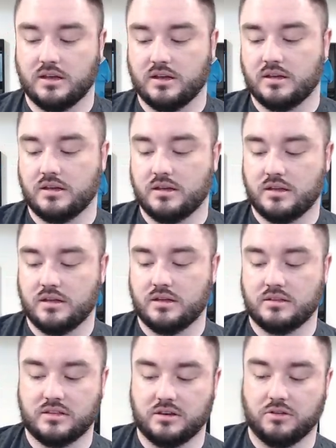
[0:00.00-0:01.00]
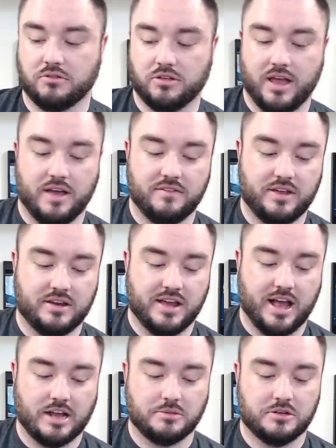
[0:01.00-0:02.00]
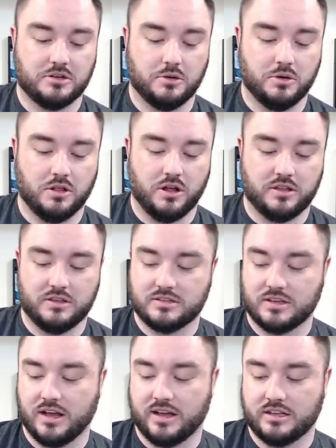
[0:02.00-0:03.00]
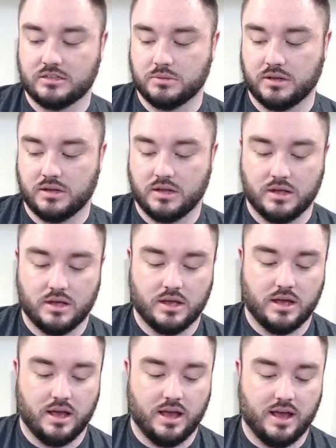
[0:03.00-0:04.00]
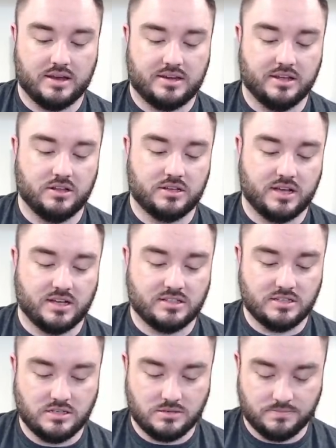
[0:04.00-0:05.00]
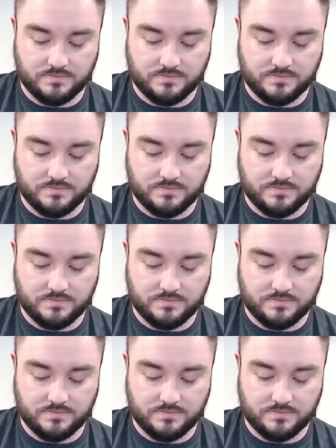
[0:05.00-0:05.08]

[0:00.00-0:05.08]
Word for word: I said don't really have any attachment to a lot of these guys, but uh, Dylan Cozens